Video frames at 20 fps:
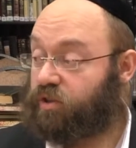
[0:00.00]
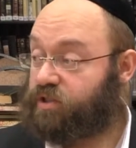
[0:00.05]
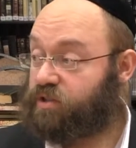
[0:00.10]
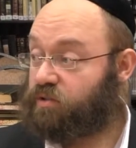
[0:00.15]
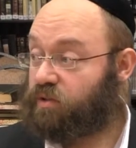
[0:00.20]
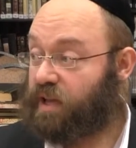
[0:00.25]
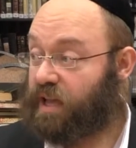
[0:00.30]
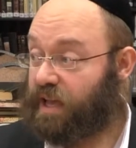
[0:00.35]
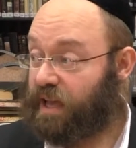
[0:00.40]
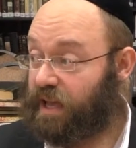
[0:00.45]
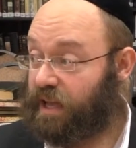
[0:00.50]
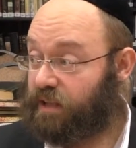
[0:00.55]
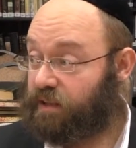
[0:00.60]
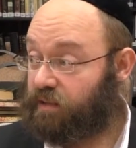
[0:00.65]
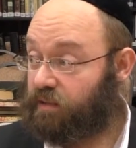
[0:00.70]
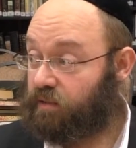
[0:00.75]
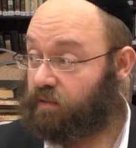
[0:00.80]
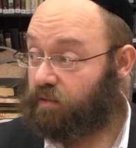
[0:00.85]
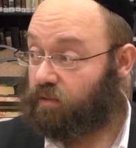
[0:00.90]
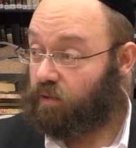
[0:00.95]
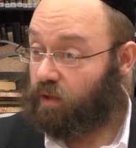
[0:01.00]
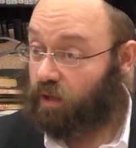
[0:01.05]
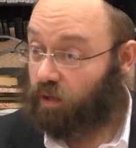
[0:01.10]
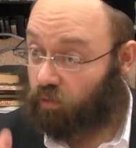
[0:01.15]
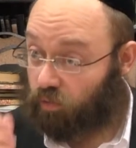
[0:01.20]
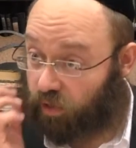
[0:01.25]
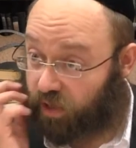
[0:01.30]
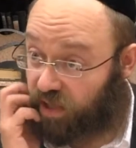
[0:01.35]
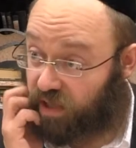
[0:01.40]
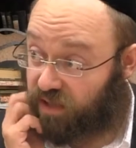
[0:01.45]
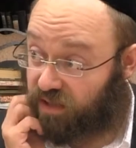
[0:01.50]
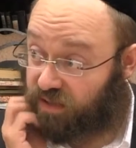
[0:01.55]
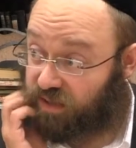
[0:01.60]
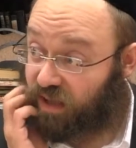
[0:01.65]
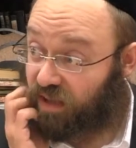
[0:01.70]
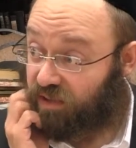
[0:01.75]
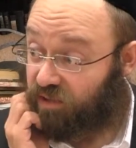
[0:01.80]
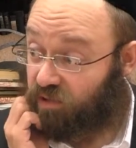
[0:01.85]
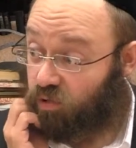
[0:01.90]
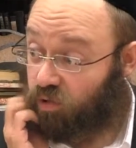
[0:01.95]
you can't uh, eat
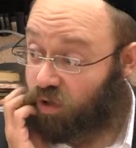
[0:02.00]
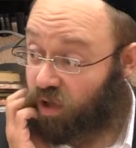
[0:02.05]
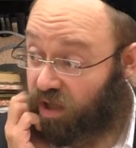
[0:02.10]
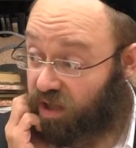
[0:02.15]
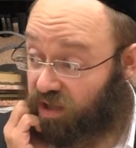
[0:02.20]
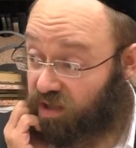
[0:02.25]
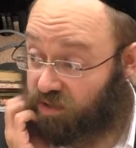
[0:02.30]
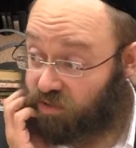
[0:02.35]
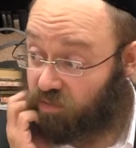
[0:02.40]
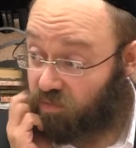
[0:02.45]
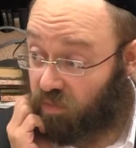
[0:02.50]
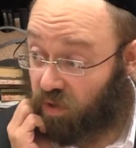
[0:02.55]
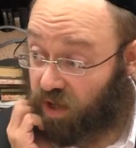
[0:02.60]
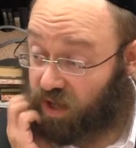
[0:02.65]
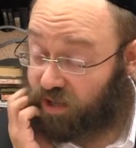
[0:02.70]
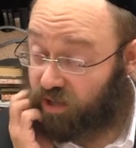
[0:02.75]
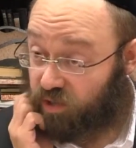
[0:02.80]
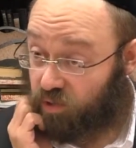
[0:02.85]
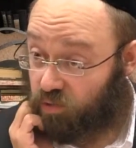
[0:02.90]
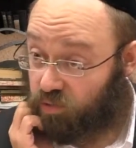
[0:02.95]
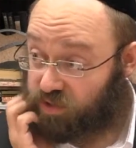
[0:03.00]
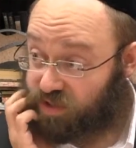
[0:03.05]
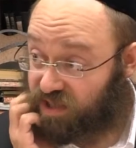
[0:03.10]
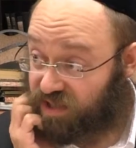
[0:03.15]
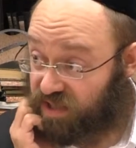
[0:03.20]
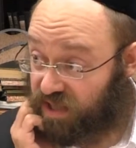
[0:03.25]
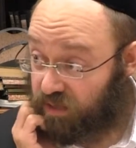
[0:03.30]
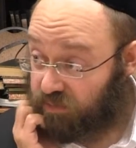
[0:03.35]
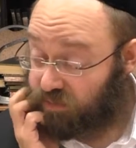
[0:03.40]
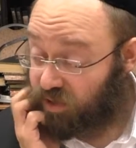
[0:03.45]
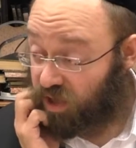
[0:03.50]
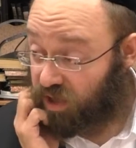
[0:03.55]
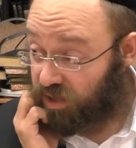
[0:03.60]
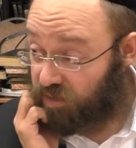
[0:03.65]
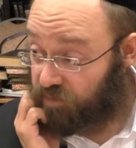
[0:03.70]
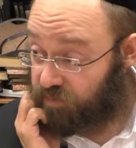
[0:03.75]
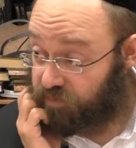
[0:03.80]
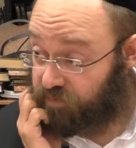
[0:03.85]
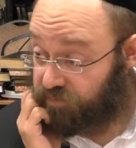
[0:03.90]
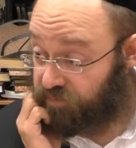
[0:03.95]
and talk while you're doing the same time.
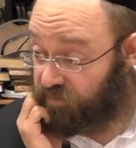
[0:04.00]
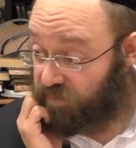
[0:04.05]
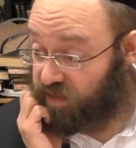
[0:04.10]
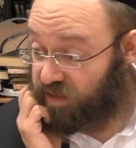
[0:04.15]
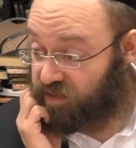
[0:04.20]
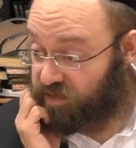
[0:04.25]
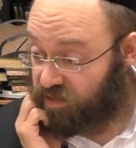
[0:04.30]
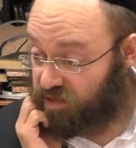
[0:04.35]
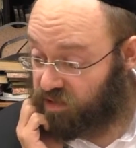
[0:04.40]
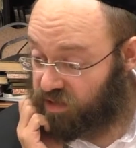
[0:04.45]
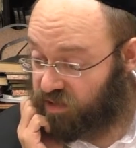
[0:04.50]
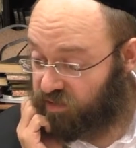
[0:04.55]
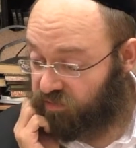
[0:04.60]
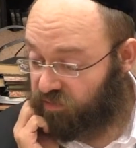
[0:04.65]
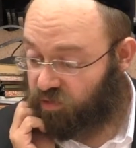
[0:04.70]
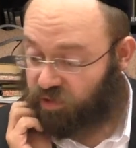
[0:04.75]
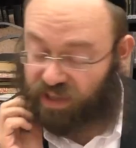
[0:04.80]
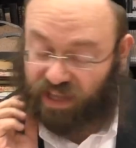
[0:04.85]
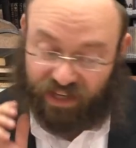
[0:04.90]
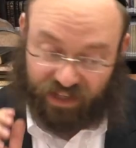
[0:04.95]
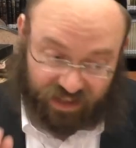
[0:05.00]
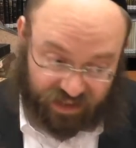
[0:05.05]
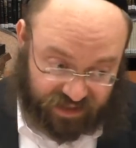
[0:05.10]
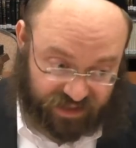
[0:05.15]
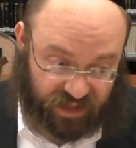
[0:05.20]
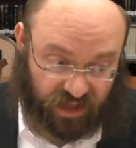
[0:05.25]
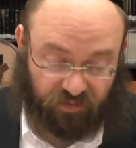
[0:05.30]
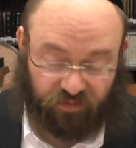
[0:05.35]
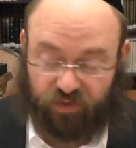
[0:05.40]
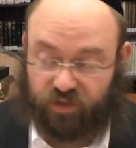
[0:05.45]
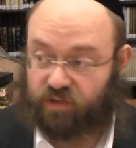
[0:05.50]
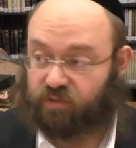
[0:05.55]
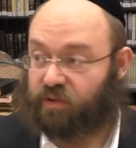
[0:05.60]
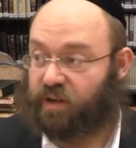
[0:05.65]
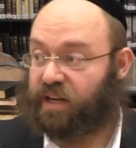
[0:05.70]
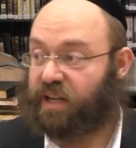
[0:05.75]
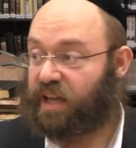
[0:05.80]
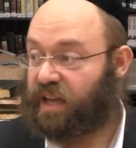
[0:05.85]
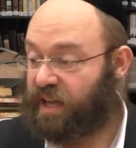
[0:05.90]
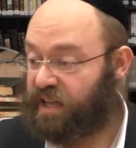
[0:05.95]
So therefore, that in itself is
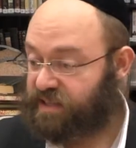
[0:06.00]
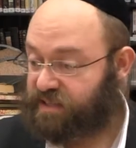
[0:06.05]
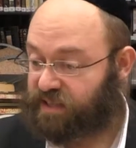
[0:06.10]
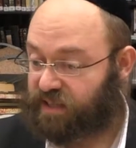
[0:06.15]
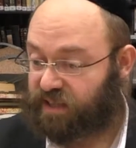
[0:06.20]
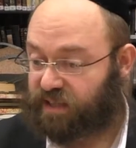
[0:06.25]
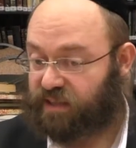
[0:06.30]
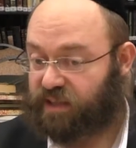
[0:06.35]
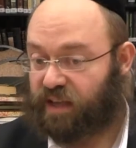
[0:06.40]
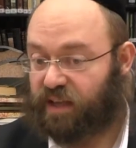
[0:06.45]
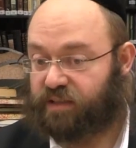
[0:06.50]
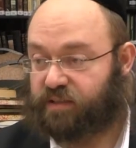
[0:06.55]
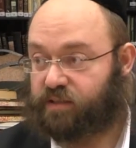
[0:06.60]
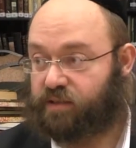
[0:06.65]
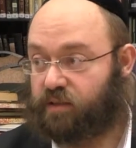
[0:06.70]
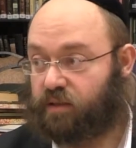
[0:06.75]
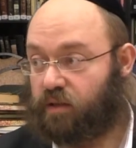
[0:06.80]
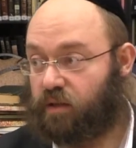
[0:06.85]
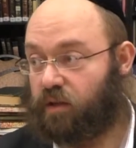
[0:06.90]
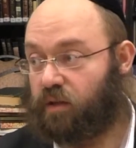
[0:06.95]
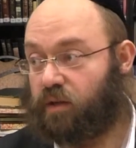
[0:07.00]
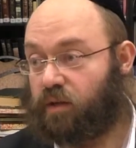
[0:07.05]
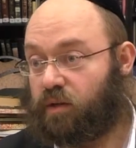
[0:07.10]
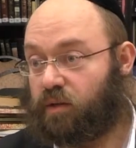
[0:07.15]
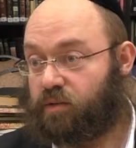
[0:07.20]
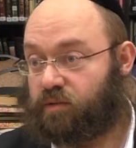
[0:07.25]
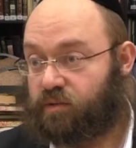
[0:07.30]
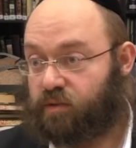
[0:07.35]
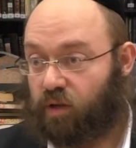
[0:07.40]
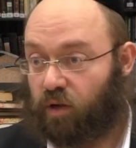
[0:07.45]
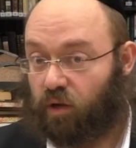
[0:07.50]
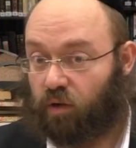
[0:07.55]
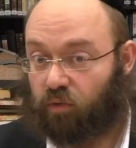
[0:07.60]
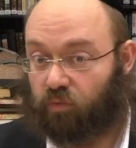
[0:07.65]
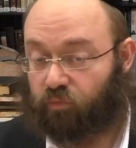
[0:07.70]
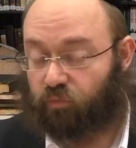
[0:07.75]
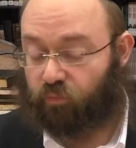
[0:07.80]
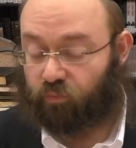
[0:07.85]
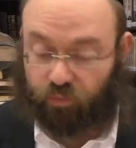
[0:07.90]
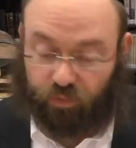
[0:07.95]
already a Hesach Hadas. So
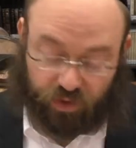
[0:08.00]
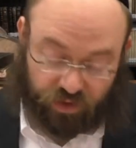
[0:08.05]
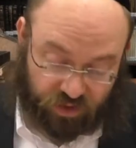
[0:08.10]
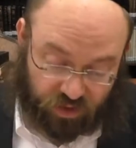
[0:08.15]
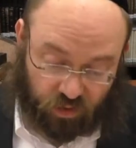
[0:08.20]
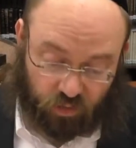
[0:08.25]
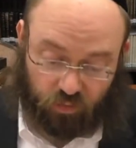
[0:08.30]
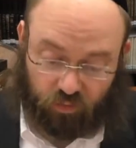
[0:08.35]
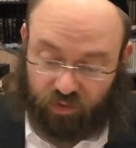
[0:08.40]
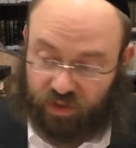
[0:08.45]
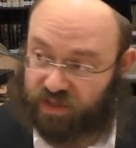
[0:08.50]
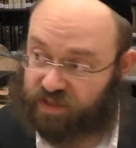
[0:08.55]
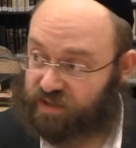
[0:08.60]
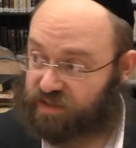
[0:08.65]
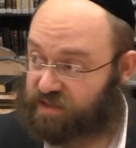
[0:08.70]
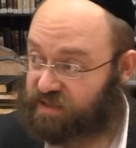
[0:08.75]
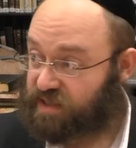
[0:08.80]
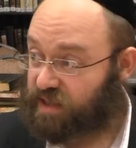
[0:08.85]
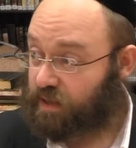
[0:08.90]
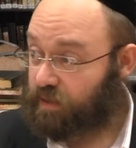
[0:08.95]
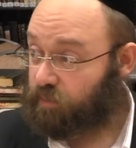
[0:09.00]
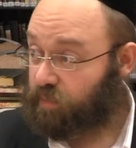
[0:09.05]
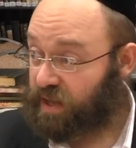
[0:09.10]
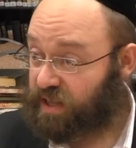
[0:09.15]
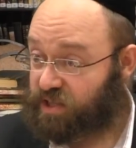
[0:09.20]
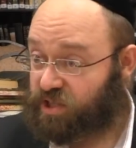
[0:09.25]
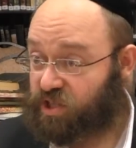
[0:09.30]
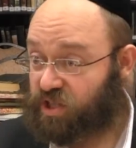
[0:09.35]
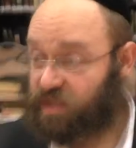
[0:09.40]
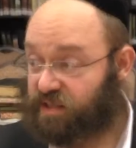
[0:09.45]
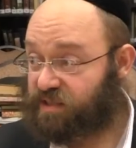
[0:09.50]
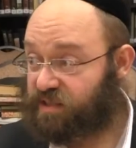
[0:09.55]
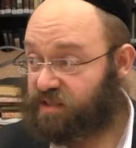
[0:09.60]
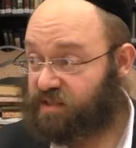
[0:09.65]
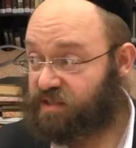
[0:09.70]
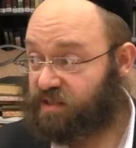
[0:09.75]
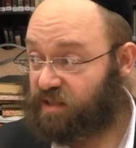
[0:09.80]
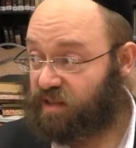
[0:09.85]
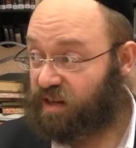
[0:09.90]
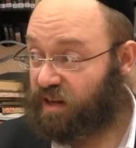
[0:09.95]
there's two reasons that benching is
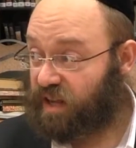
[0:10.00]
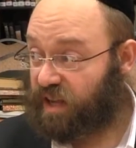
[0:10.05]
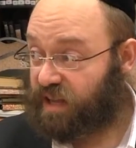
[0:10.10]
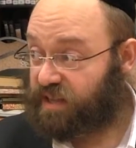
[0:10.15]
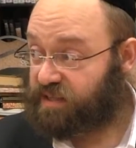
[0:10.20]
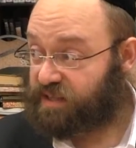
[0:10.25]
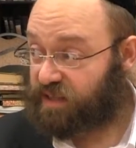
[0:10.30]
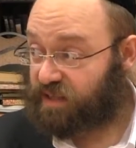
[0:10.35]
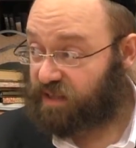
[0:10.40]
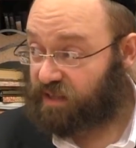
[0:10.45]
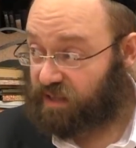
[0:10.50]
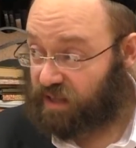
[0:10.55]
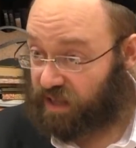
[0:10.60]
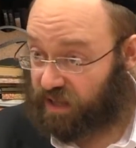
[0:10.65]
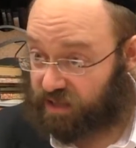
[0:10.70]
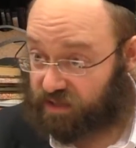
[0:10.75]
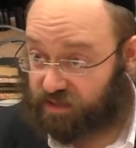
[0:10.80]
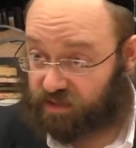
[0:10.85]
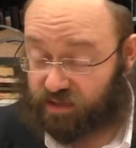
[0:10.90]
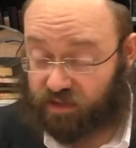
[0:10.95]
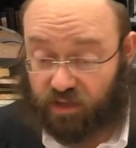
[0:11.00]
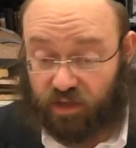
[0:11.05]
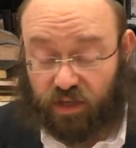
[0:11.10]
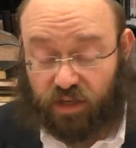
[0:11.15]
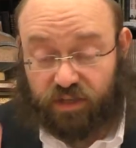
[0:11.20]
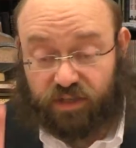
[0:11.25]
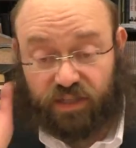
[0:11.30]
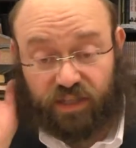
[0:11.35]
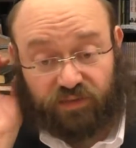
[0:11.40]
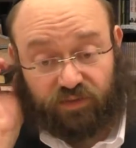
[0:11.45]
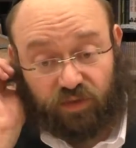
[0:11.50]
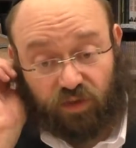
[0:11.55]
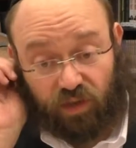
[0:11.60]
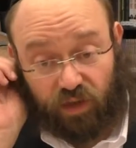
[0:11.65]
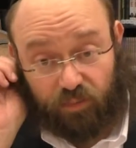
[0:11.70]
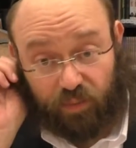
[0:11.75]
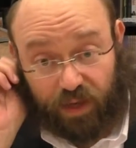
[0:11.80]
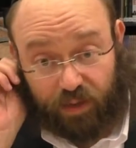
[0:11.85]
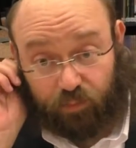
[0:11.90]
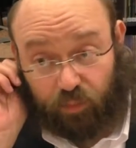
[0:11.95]
considered a Hesach Hadas. So even though
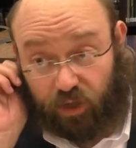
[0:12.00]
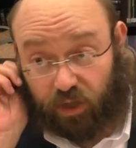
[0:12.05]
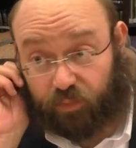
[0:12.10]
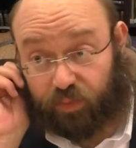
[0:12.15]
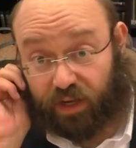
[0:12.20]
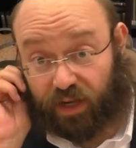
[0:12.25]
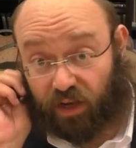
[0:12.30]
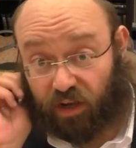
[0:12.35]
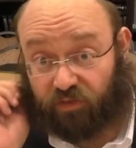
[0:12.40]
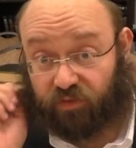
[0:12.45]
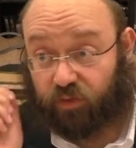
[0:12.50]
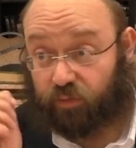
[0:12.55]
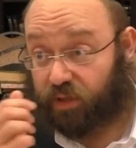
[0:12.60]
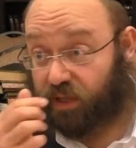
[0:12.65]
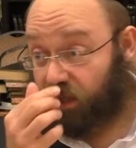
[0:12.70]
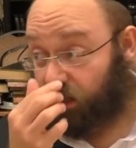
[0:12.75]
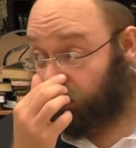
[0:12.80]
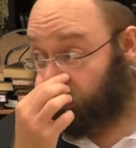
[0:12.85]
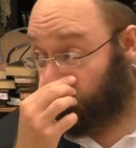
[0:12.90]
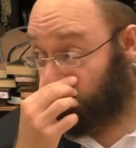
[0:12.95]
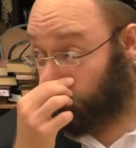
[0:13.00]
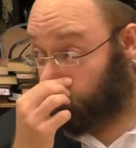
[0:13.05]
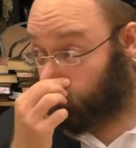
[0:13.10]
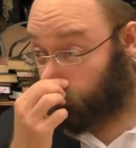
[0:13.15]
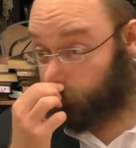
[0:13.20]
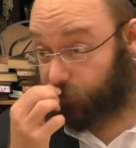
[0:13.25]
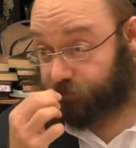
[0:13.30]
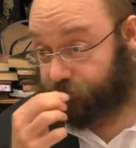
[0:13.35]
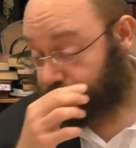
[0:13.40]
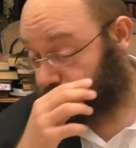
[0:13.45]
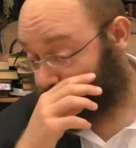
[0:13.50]
he made Boida Priyagof in the beginning of the meal,